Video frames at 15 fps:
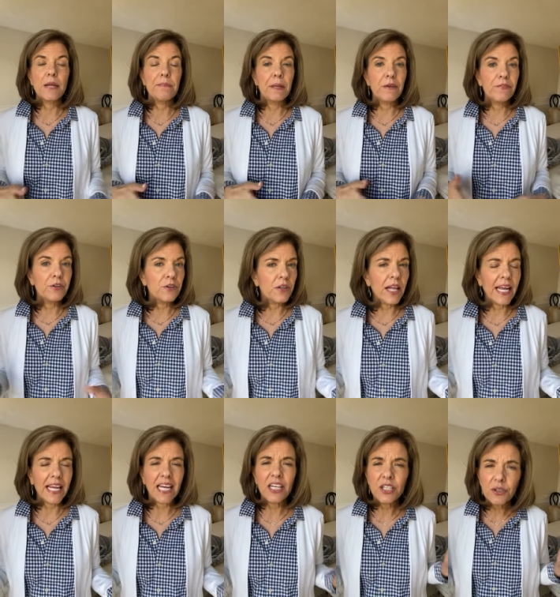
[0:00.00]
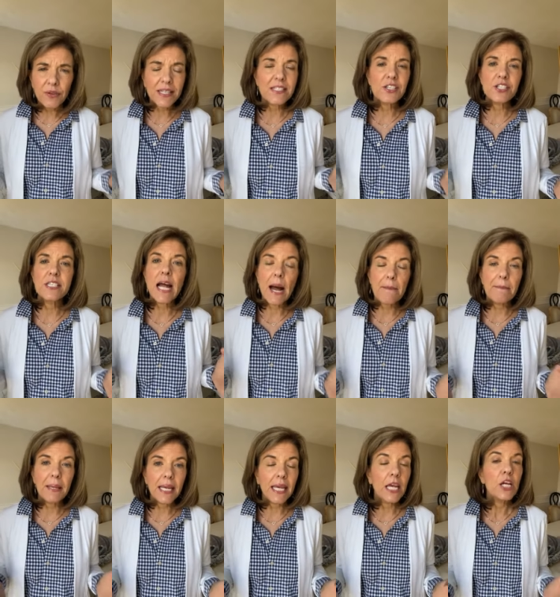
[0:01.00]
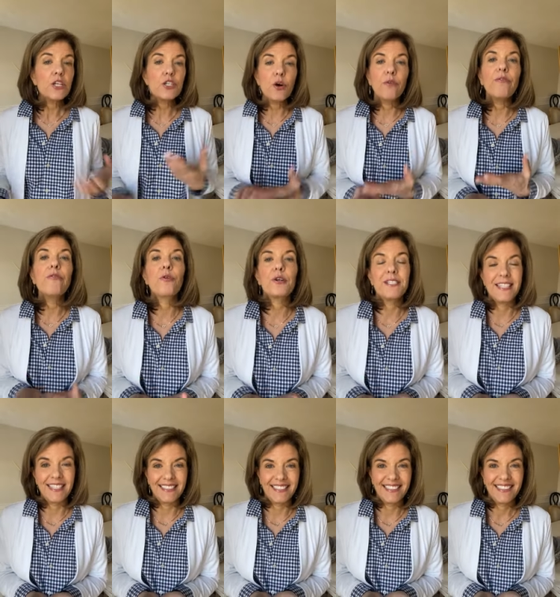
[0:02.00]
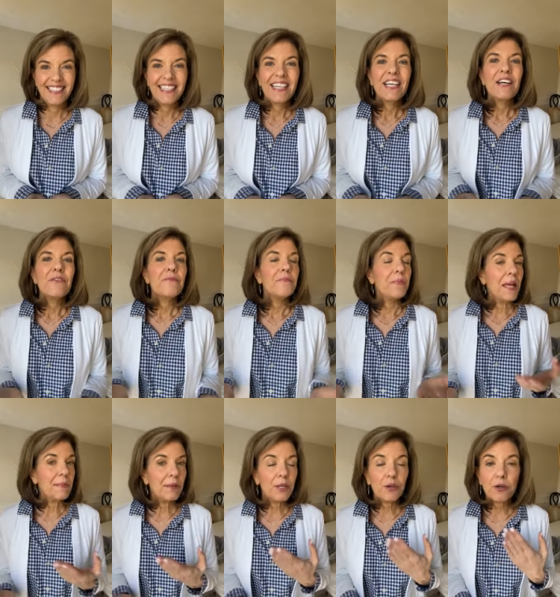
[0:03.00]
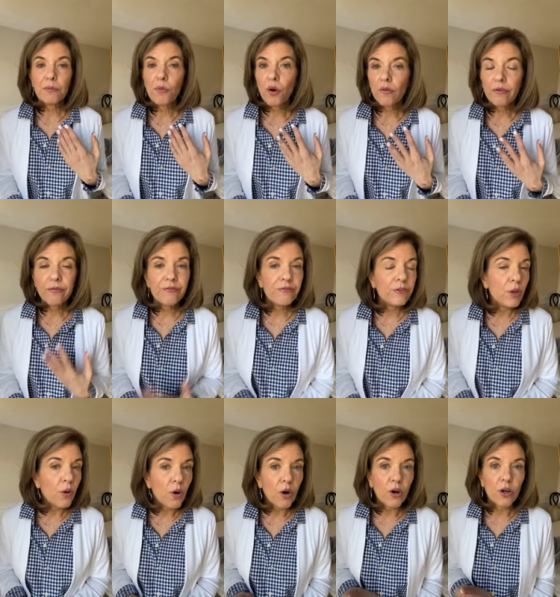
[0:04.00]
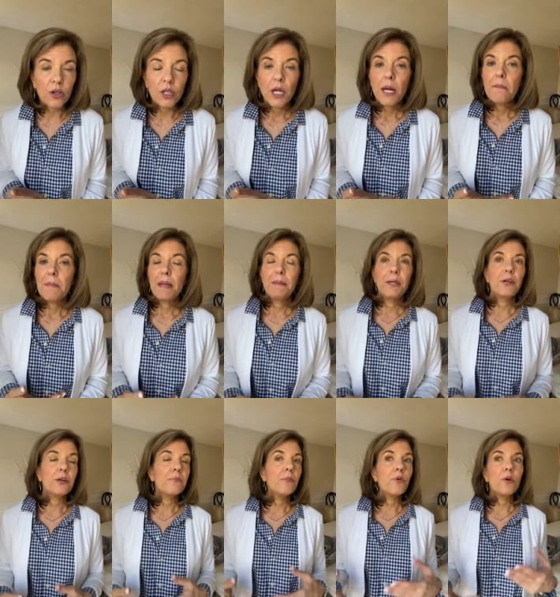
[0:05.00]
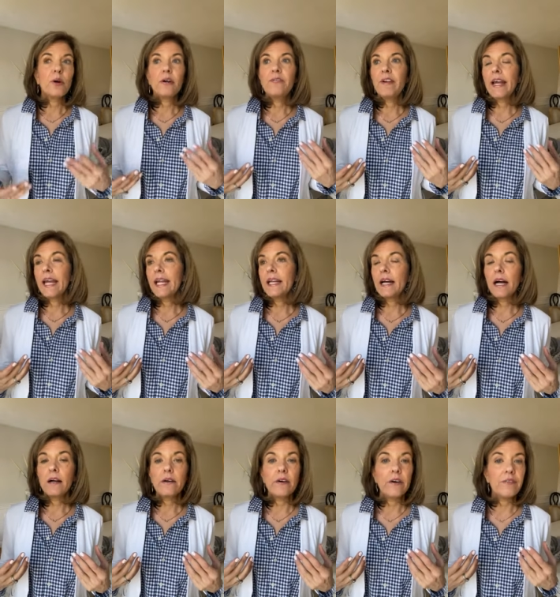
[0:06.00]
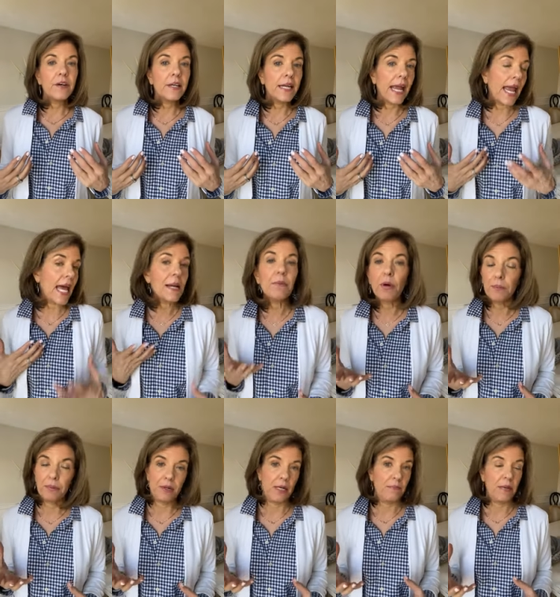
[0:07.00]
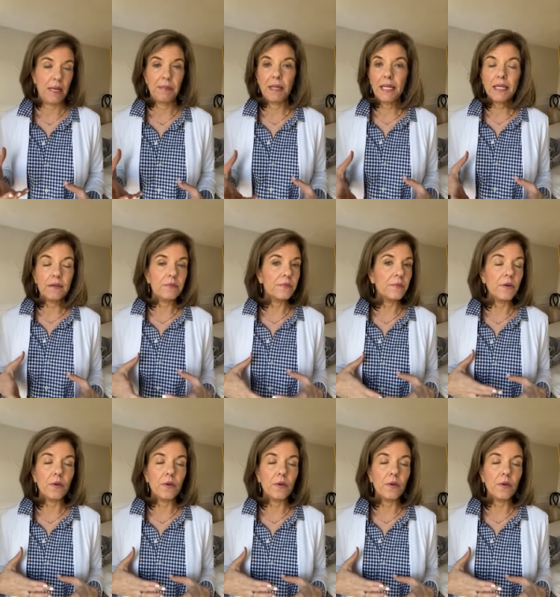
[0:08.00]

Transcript: But if you're like, oh, that's just not me, don't force it. Maybe you're more of a floral. Maybe you're more of a of an animal print. Maybe,